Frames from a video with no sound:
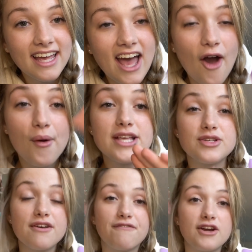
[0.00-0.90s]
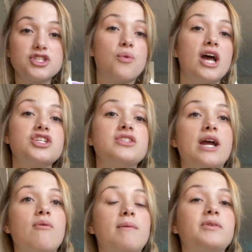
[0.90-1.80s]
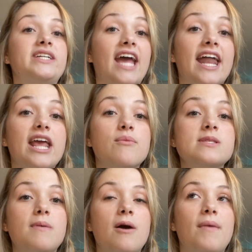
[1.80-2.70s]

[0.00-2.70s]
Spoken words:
Okay, so the first questions I remember getting was about